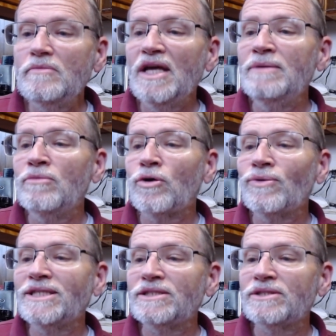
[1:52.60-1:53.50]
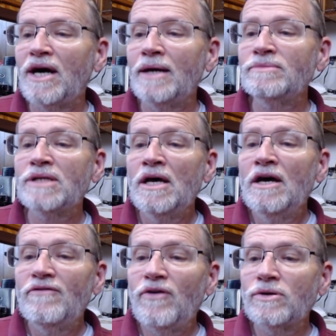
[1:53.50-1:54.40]
In more recent times,
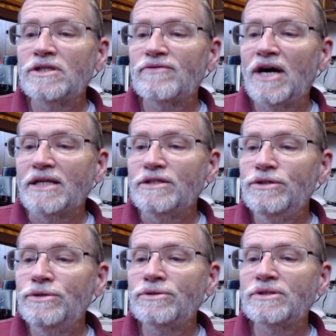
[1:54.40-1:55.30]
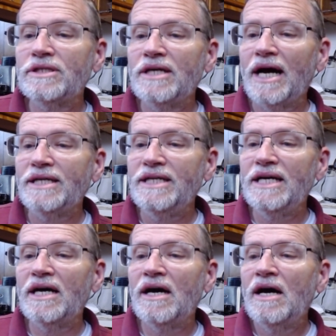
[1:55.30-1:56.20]
folks have gotten used to the
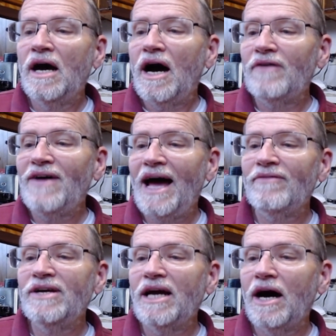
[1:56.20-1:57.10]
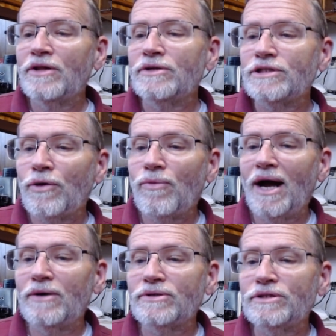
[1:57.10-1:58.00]
idea of having others
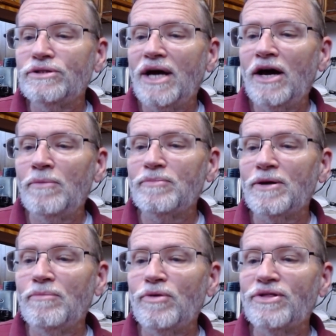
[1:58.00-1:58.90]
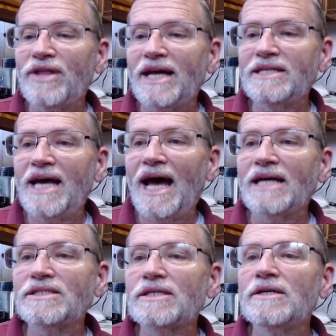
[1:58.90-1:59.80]
around to help them with that
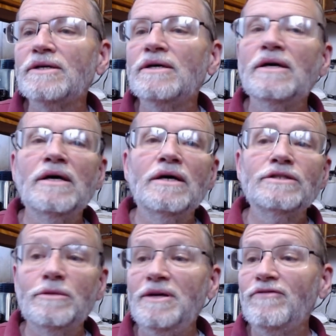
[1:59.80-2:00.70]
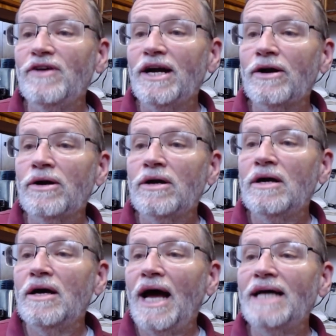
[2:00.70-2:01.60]
task. To be fair,
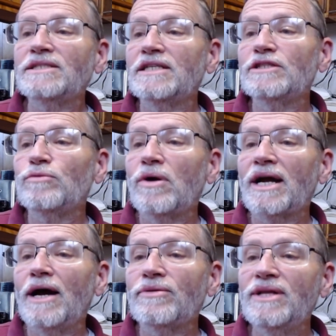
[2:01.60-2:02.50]
as things work out